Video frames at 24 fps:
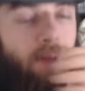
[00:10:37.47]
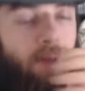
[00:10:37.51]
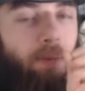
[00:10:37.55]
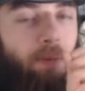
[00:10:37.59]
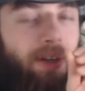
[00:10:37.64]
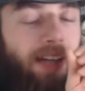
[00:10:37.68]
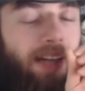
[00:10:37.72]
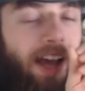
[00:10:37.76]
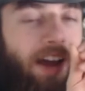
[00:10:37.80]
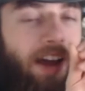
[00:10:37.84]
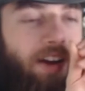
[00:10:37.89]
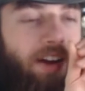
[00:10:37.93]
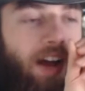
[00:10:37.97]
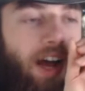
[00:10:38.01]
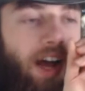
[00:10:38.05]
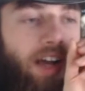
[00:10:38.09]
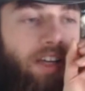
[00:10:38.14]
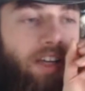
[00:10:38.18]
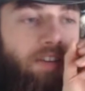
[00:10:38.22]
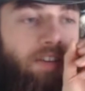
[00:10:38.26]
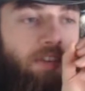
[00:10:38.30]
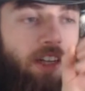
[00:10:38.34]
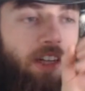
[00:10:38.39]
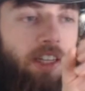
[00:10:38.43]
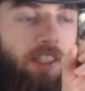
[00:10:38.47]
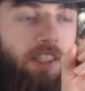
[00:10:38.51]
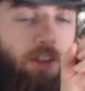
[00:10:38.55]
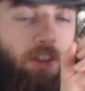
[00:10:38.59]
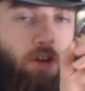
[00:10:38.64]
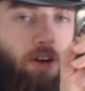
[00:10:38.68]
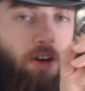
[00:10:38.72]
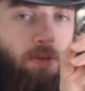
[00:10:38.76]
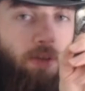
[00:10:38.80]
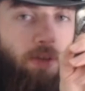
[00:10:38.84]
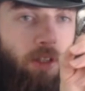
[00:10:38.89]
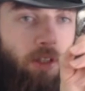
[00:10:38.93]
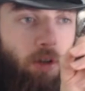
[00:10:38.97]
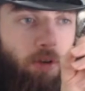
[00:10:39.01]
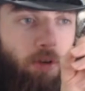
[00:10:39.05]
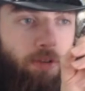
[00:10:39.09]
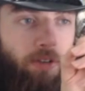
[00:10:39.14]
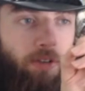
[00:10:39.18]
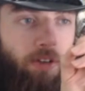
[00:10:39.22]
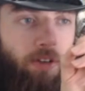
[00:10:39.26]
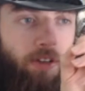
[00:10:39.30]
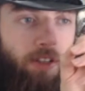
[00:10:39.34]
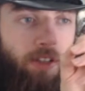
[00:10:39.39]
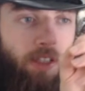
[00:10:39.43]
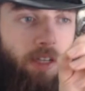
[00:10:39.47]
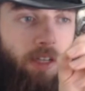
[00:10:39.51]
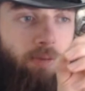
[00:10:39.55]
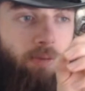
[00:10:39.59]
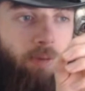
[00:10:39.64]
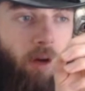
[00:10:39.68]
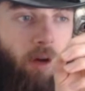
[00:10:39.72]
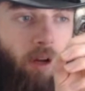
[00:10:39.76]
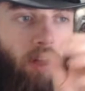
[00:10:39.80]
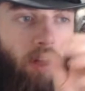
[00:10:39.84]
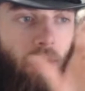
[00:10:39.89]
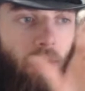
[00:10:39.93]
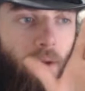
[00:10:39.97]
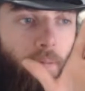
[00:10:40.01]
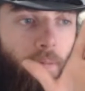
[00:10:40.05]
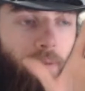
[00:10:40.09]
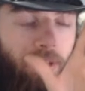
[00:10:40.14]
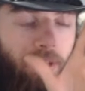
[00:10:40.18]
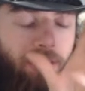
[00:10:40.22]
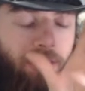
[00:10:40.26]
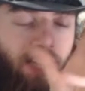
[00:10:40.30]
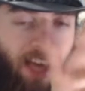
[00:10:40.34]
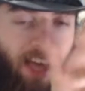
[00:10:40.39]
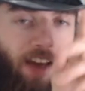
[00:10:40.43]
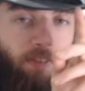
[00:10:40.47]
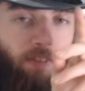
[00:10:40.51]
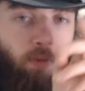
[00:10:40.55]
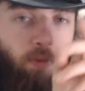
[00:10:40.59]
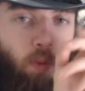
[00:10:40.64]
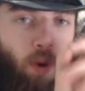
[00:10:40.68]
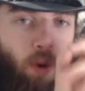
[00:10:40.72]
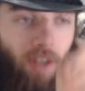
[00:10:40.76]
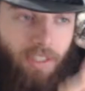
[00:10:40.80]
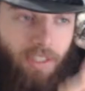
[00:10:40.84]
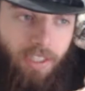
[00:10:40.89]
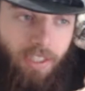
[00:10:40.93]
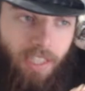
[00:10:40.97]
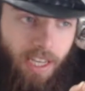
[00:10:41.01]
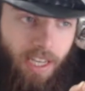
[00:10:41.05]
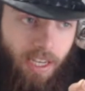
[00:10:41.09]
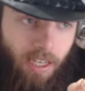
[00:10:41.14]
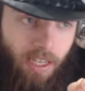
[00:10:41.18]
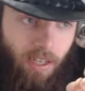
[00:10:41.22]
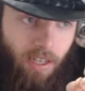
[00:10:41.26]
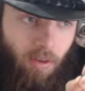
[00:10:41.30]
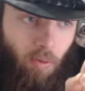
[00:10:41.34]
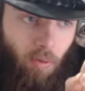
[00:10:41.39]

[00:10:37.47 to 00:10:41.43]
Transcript: But have, uh, even Scream is unredeemable, but they have one thing.